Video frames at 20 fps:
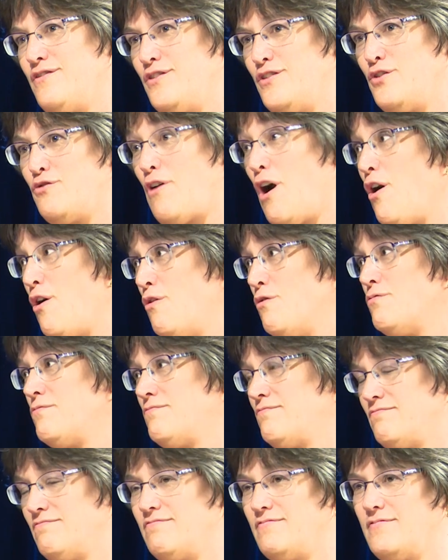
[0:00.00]
grow,
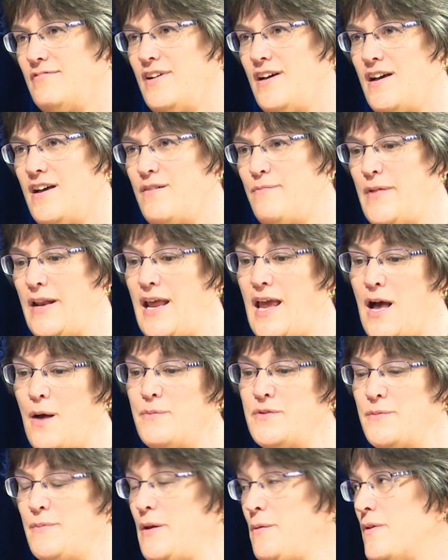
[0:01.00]
and it
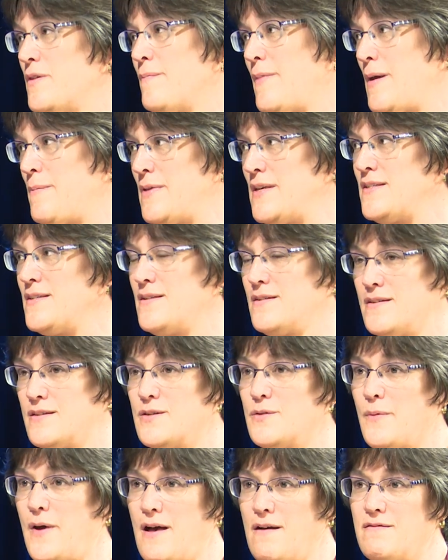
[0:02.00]
helps me with my business
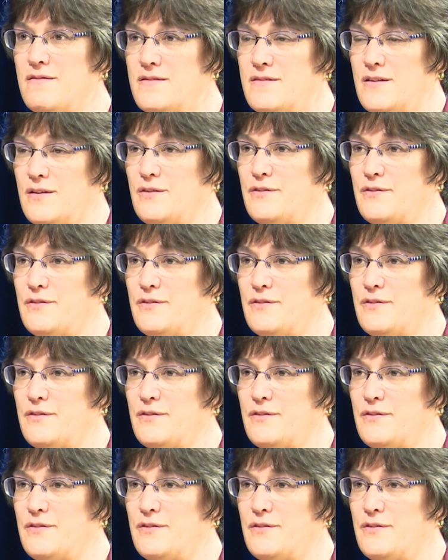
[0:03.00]
as well. So.